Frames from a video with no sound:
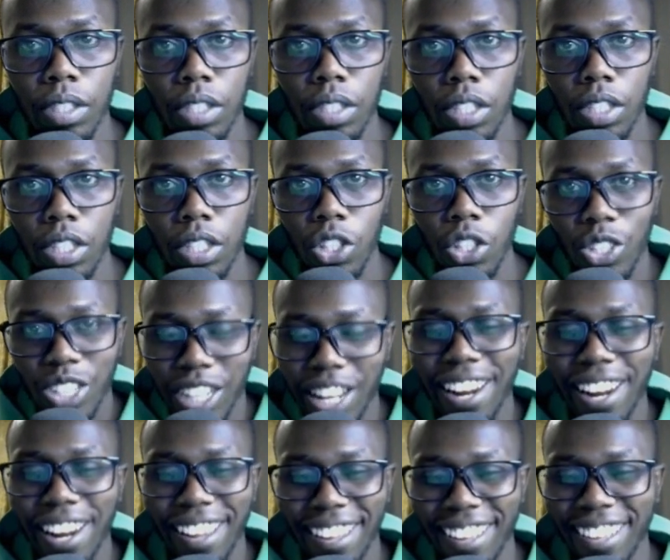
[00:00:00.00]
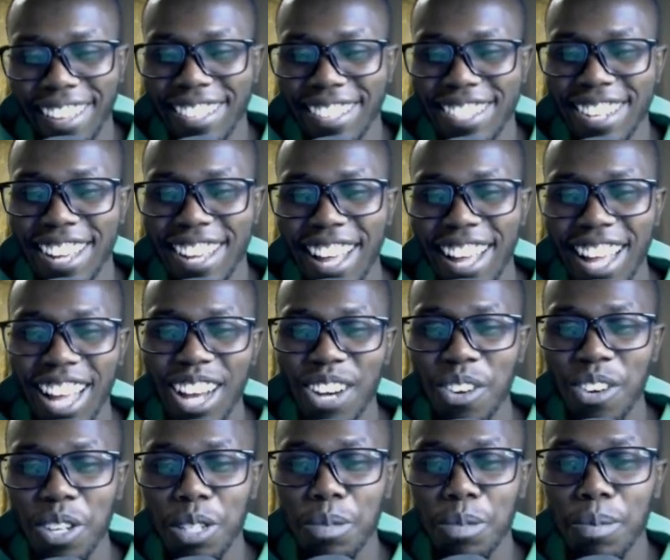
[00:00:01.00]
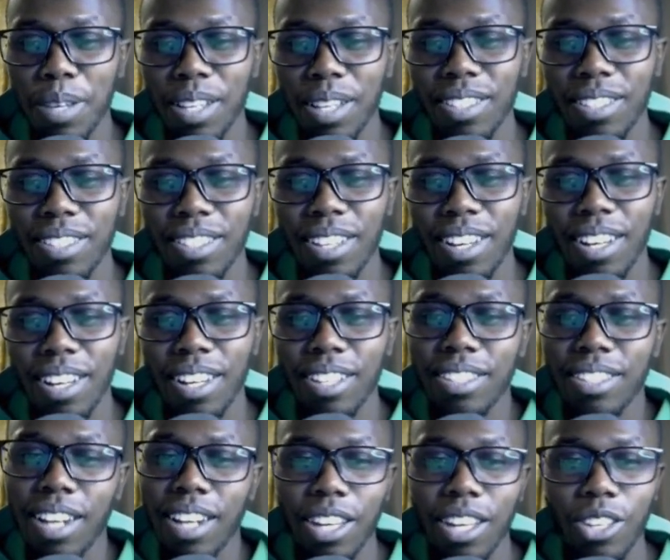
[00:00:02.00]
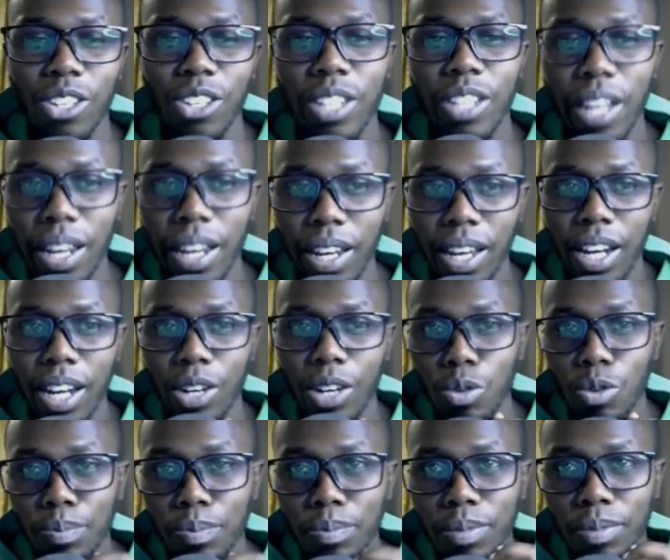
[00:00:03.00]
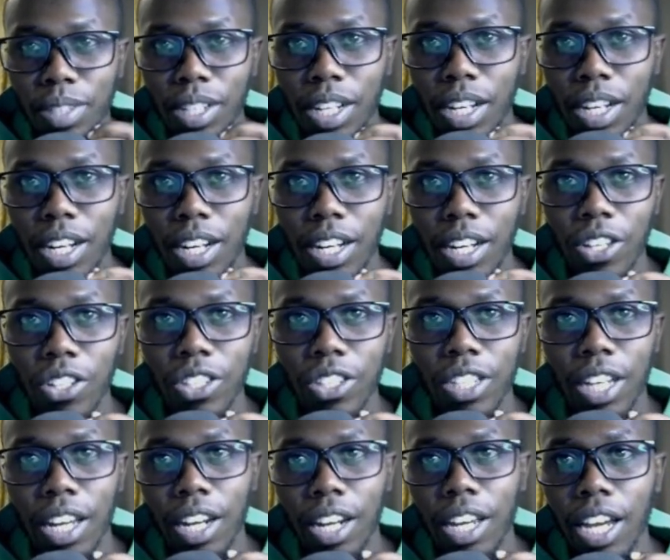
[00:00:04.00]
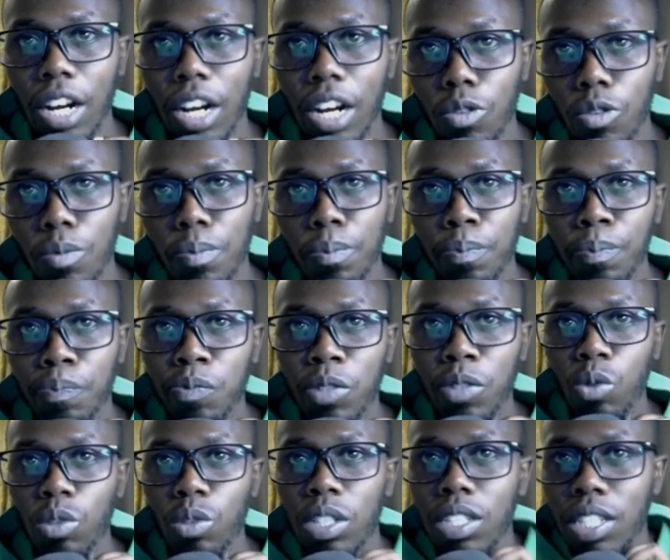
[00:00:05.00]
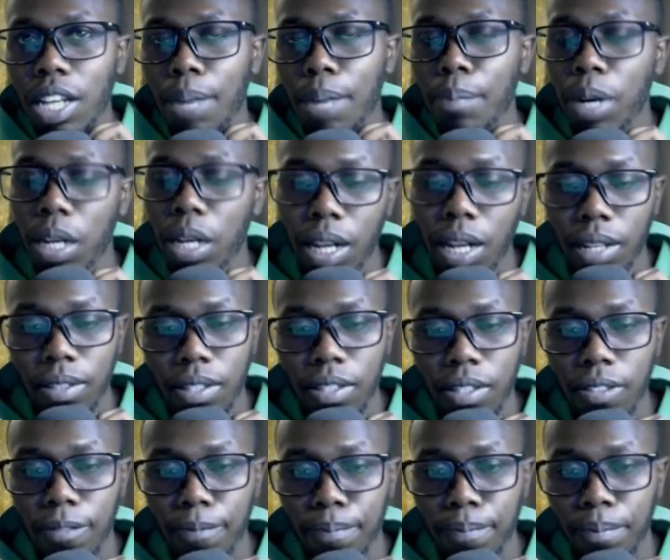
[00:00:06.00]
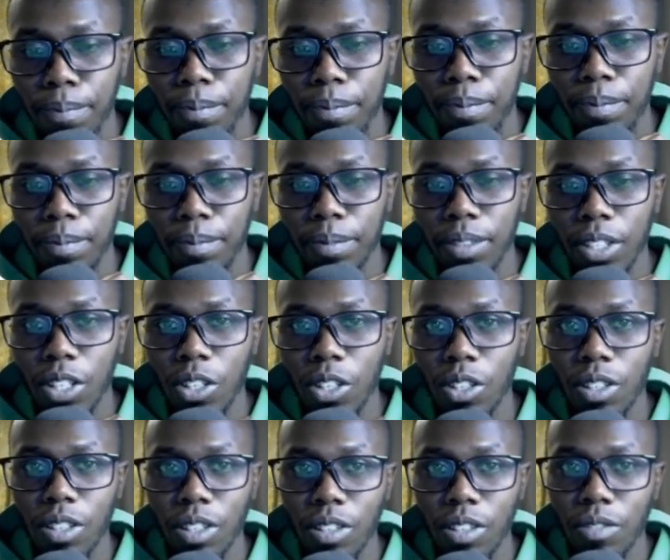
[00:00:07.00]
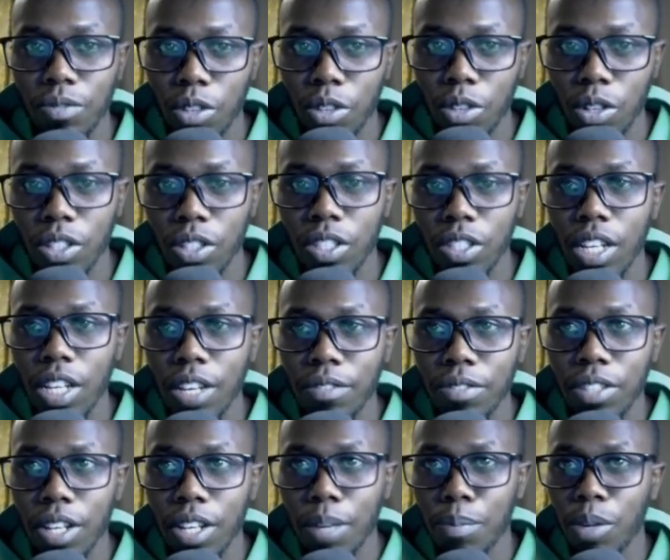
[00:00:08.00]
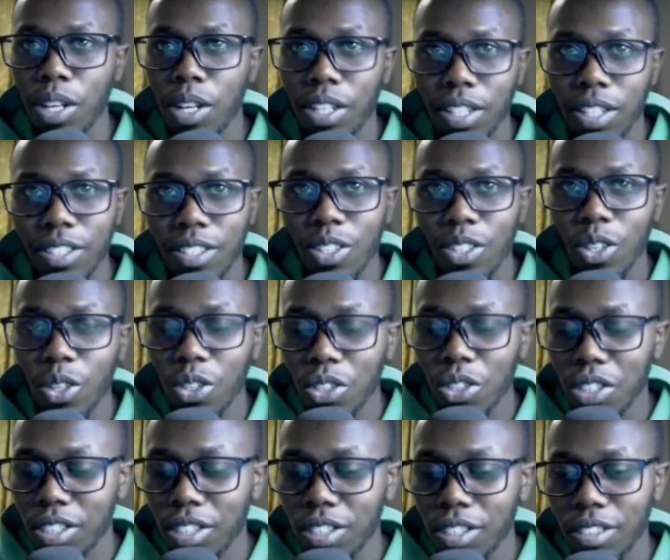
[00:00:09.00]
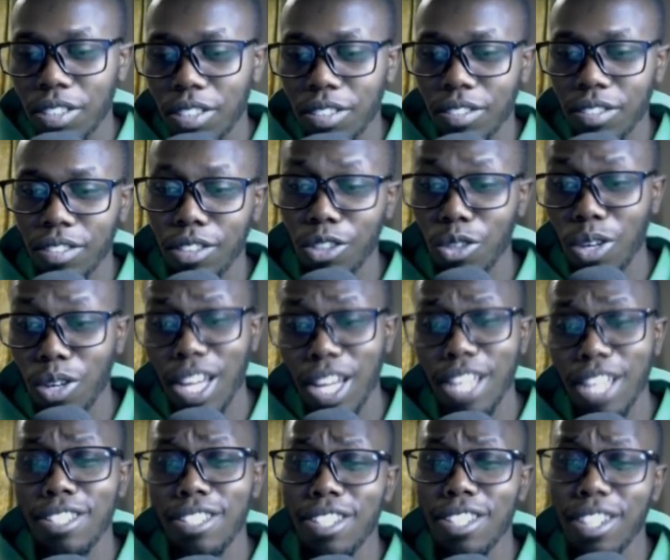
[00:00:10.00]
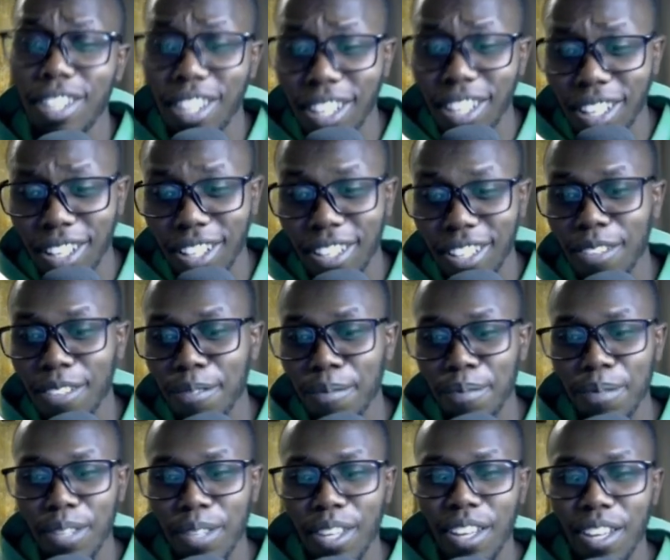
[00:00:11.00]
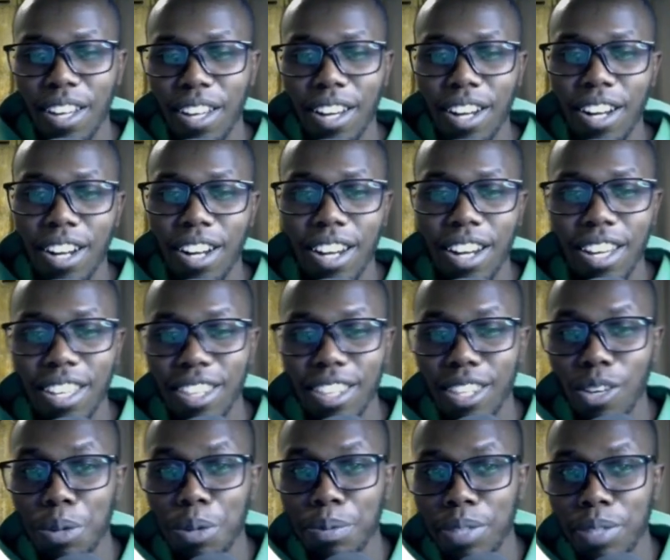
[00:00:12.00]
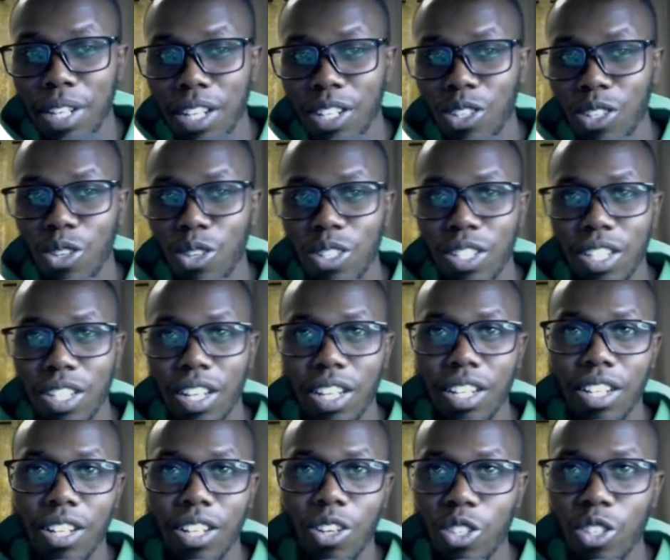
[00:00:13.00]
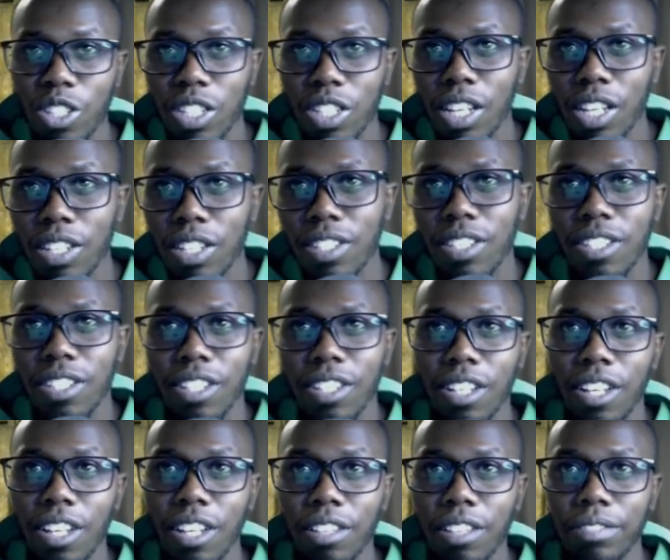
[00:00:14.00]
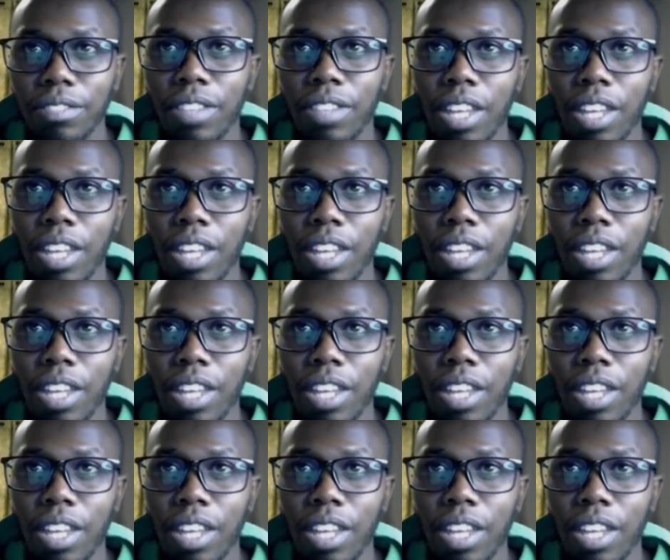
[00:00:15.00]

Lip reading: you're sharing it, which means it's like you're sharing a room. You're sharing a room with someone else. Of course, if someone is not, hygienic in the website context, if their